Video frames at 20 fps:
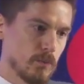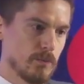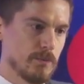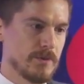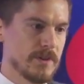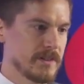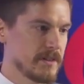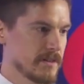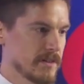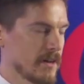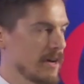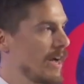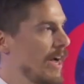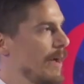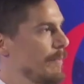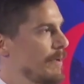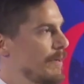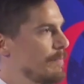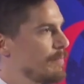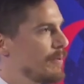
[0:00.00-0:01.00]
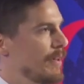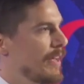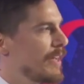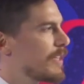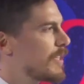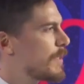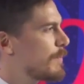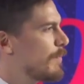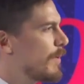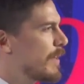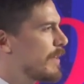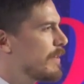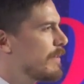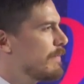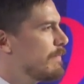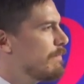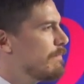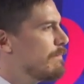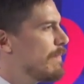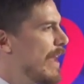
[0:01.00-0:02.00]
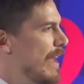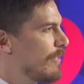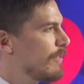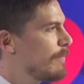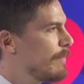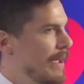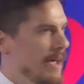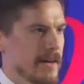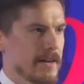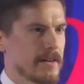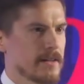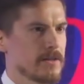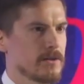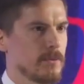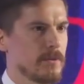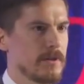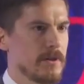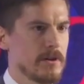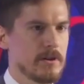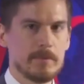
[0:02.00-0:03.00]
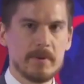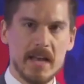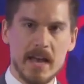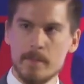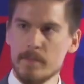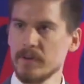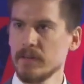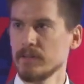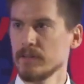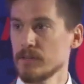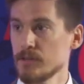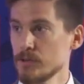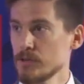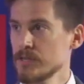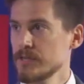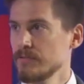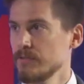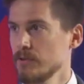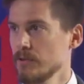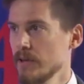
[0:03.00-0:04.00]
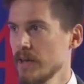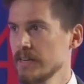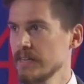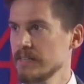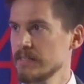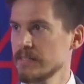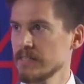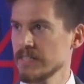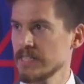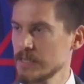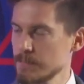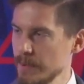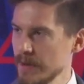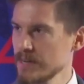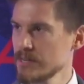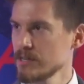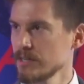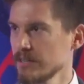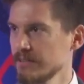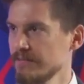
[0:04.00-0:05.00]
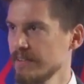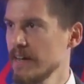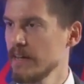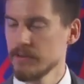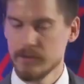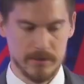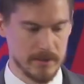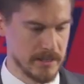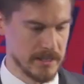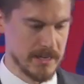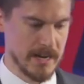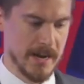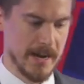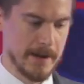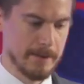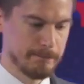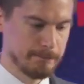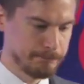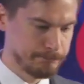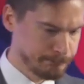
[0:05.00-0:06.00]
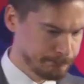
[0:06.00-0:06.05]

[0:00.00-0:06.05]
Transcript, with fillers: this is a commonplace, but mathematics we know to be eminently useful, and it's especially valued today,